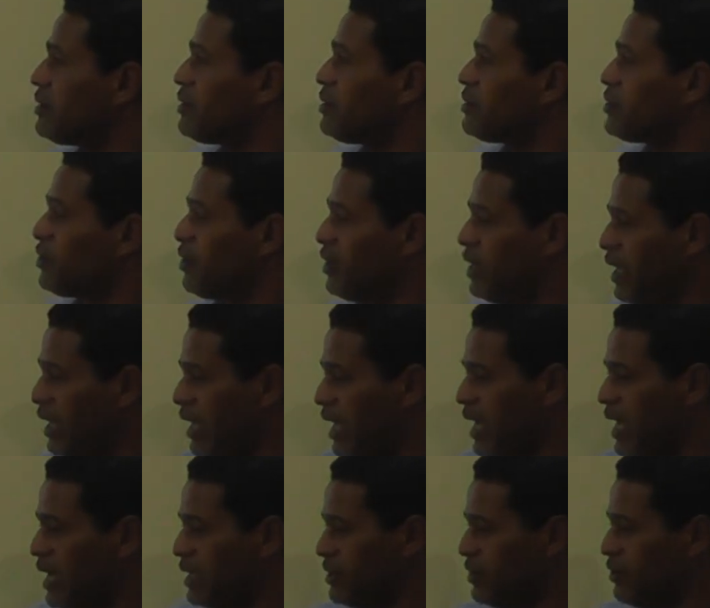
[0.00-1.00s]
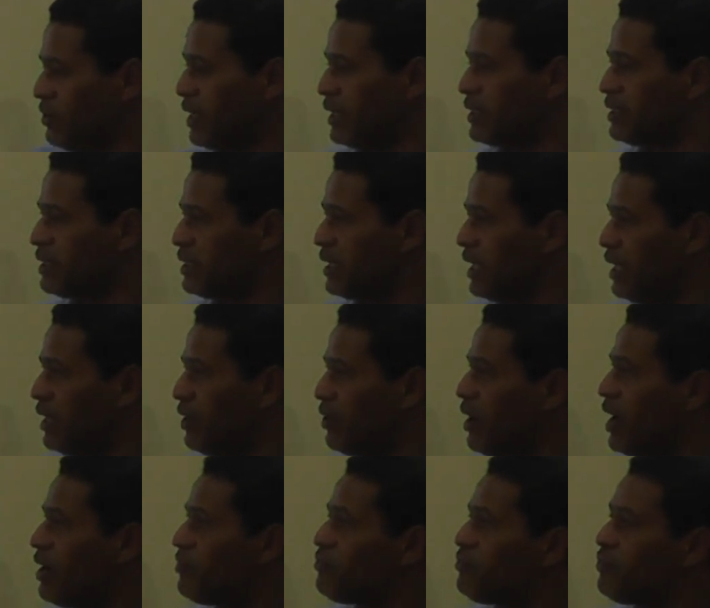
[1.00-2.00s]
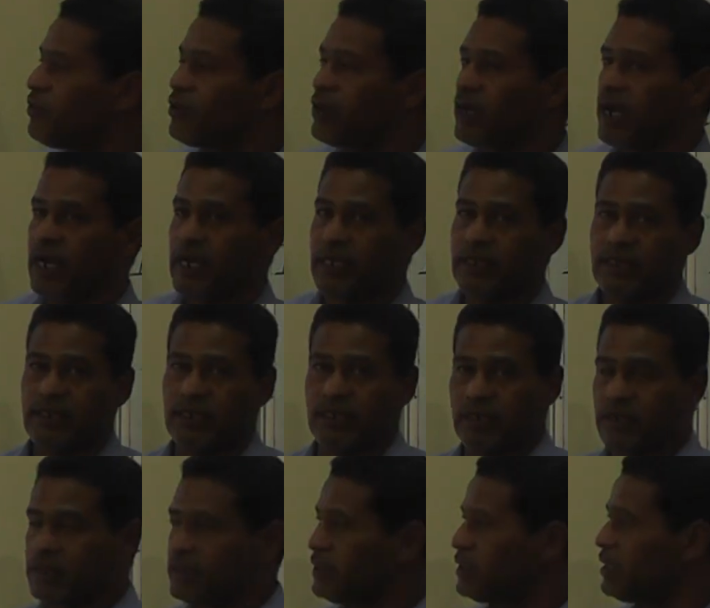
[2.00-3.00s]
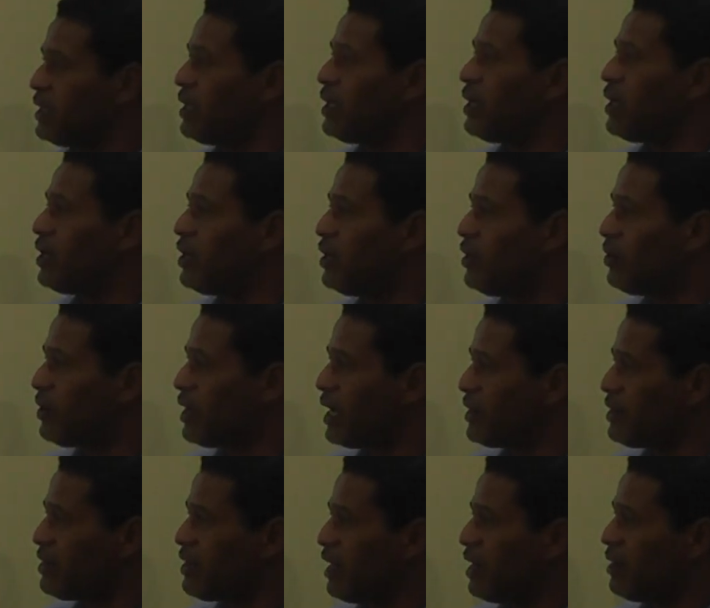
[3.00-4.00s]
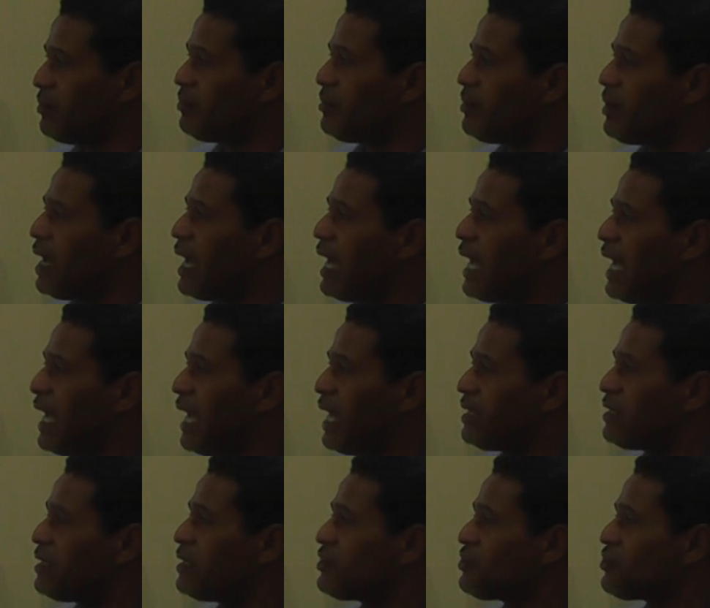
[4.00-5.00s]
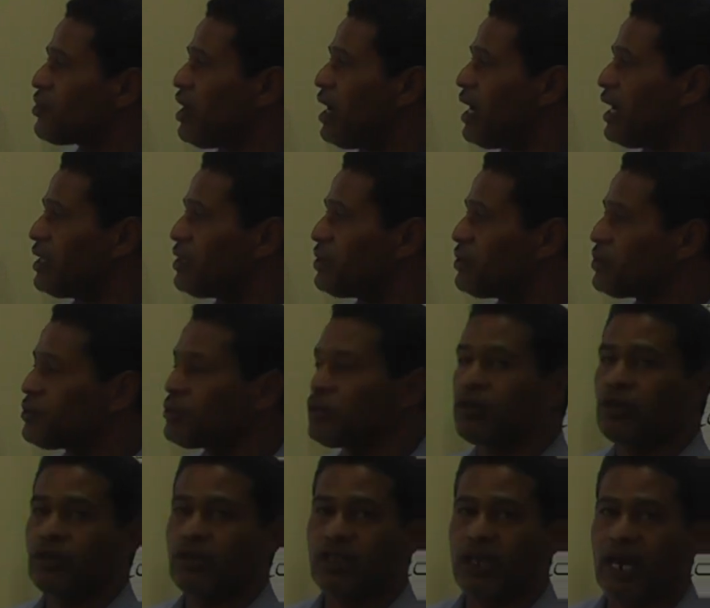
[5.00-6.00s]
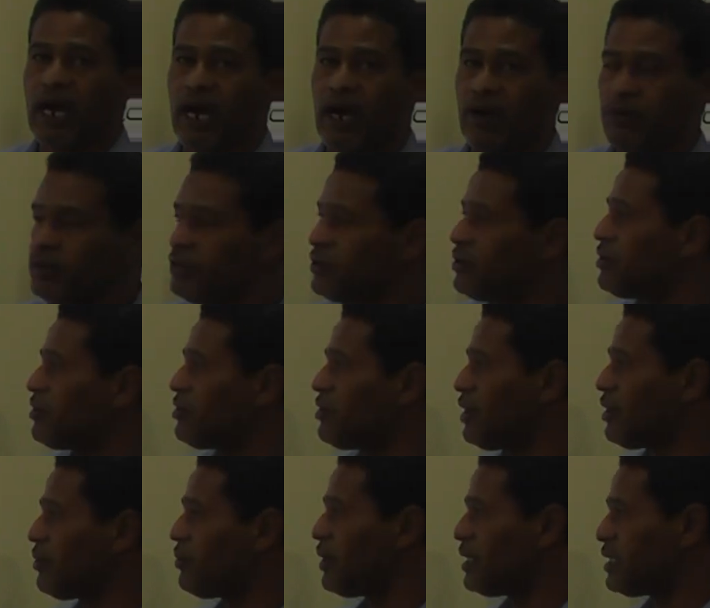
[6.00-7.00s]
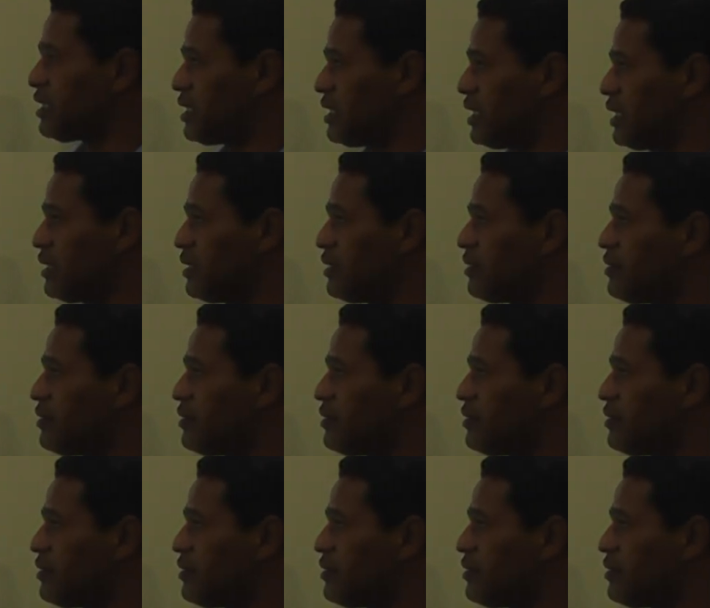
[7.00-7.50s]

So here, as you can see, you have 4 answers. Look at them and try to sort out the question.